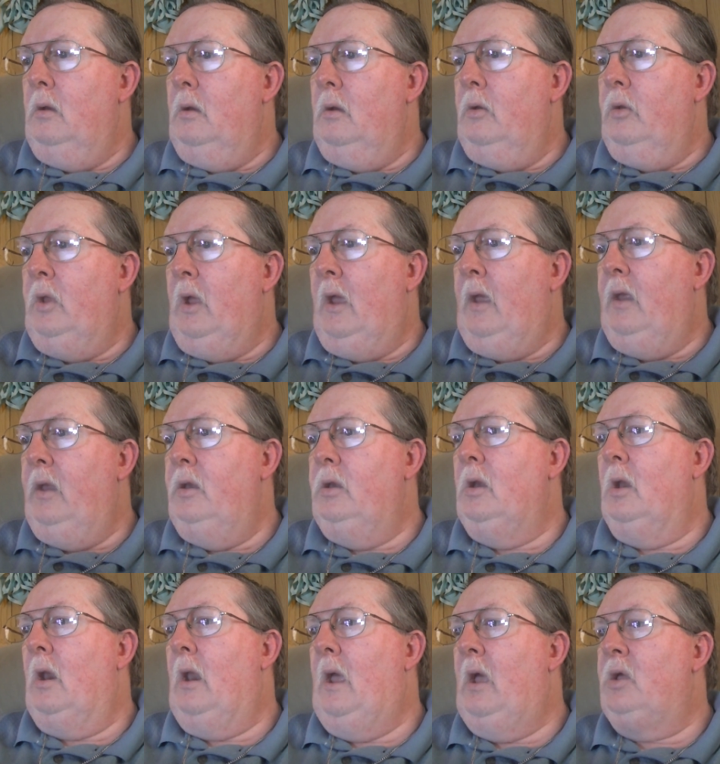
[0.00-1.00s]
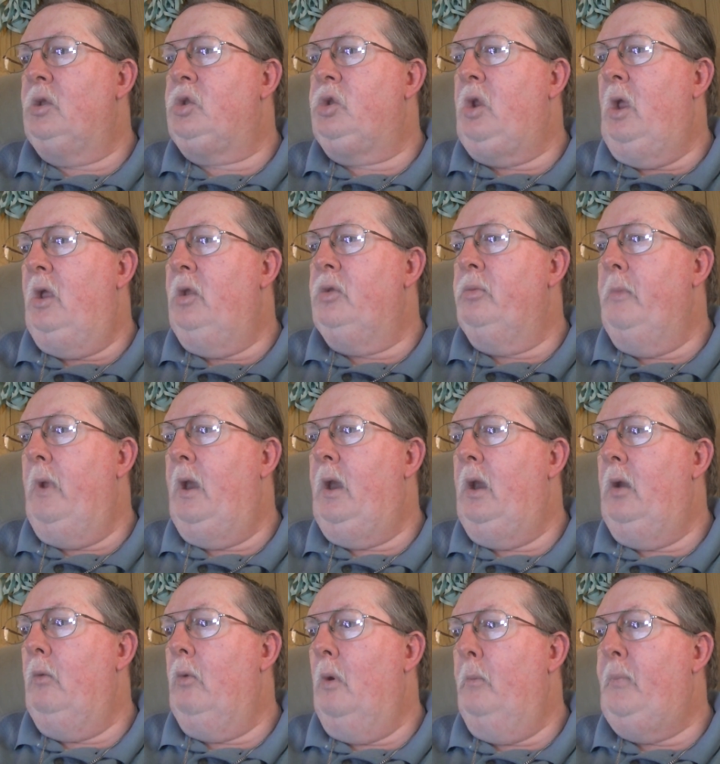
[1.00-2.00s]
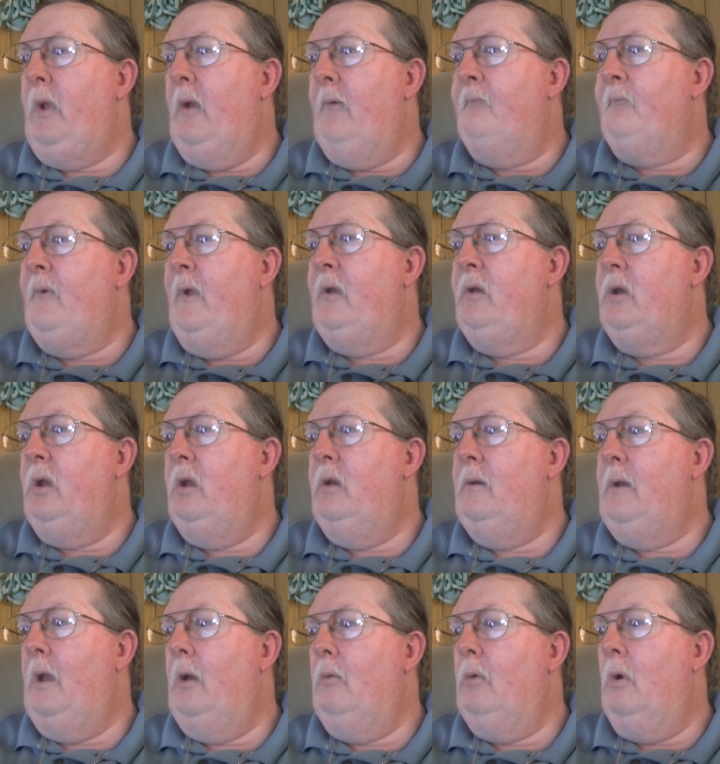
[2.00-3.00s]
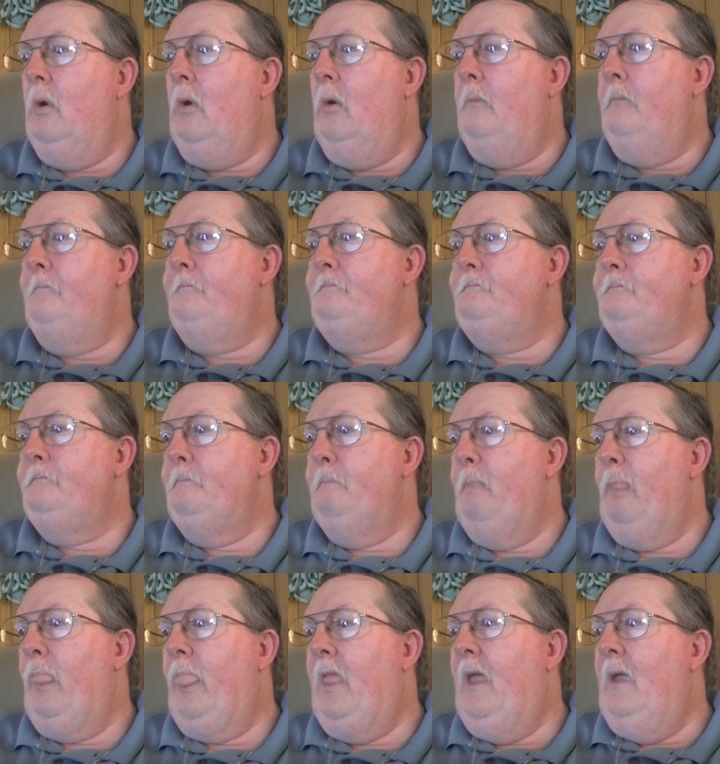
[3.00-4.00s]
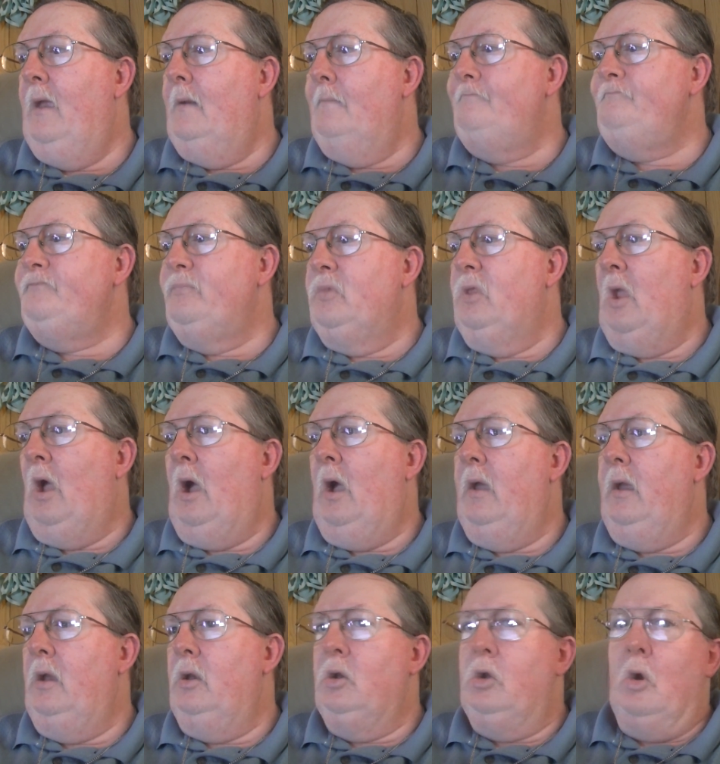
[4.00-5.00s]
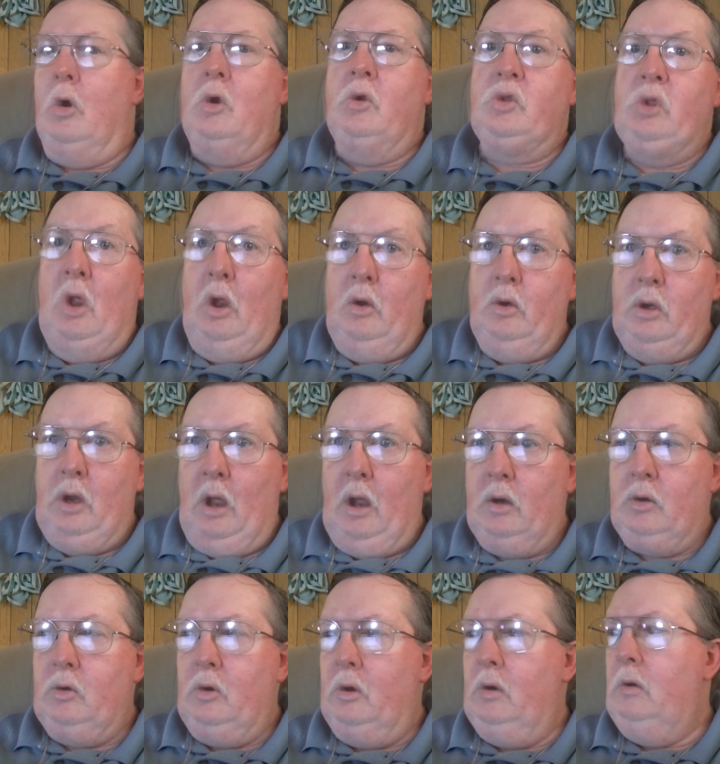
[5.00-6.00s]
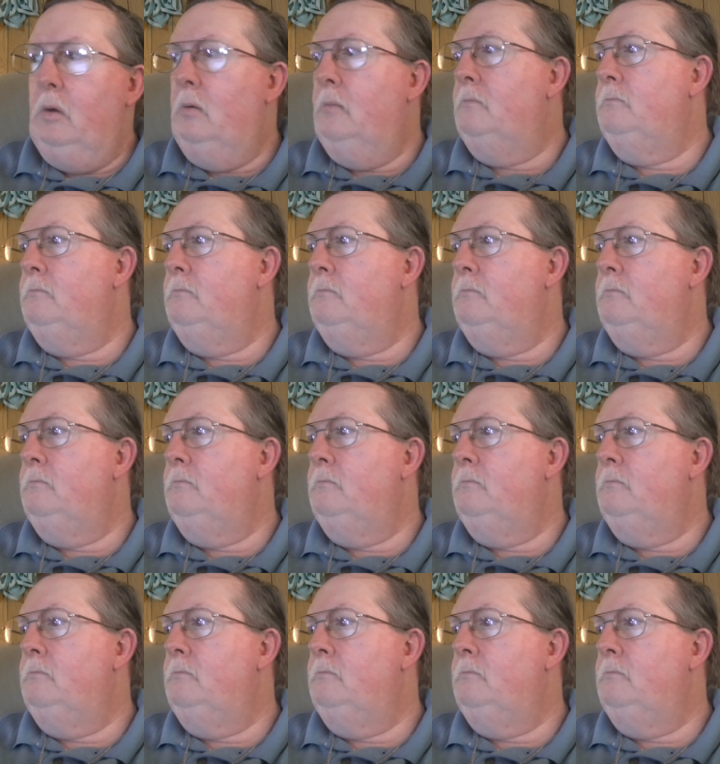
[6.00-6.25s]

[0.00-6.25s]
That in the last days many will be offended and will not endure sound doctrine.